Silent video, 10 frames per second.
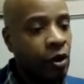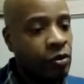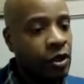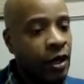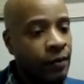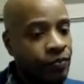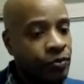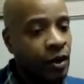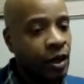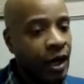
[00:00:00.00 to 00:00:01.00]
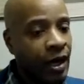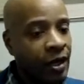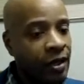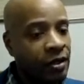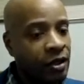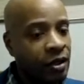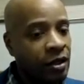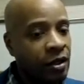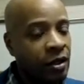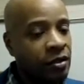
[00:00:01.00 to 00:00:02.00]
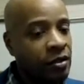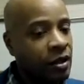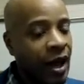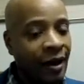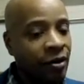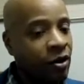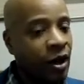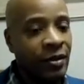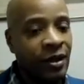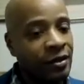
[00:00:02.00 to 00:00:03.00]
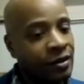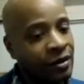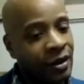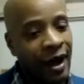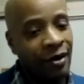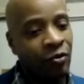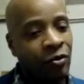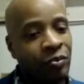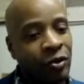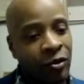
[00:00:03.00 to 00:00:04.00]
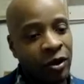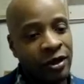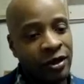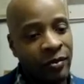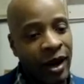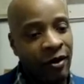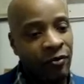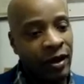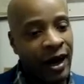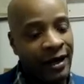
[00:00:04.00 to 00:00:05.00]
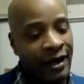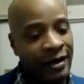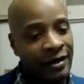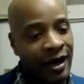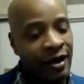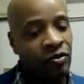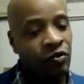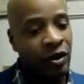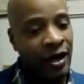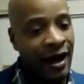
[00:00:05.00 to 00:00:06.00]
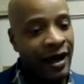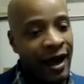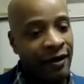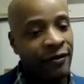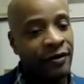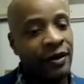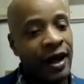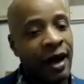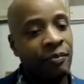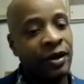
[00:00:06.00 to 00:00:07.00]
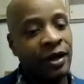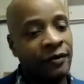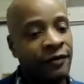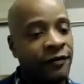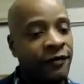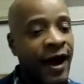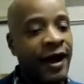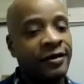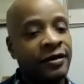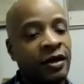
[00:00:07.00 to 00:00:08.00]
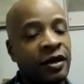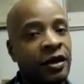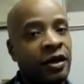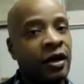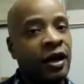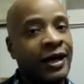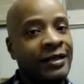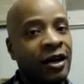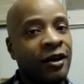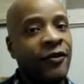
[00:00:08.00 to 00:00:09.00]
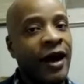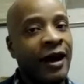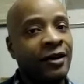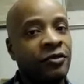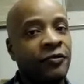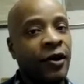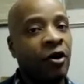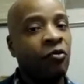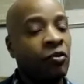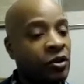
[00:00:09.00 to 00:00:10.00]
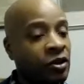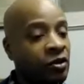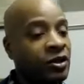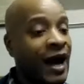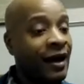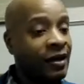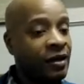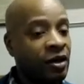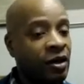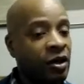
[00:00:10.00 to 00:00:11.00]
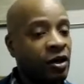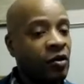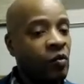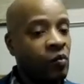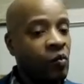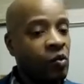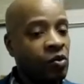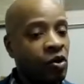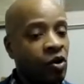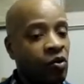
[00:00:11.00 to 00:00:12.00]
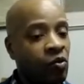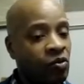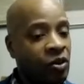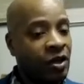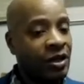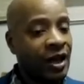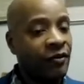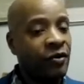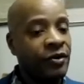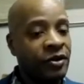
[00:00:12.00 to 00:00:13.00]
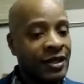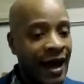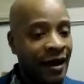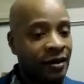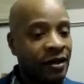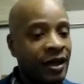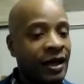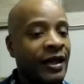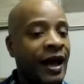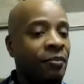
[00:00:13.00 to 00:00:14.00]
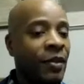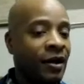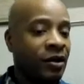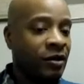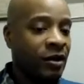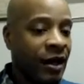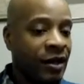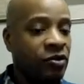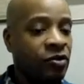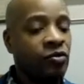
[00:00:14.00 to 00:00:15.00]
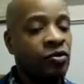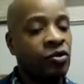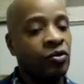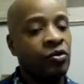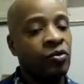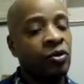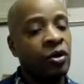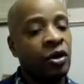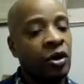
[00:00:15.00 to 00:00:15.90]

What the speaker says: Okay. And I don't know. I mean, I don't want to put words in your mouth, but I guess things were not happening fast enough as you felt your talent, you know, the level of your talent, and that might have led you to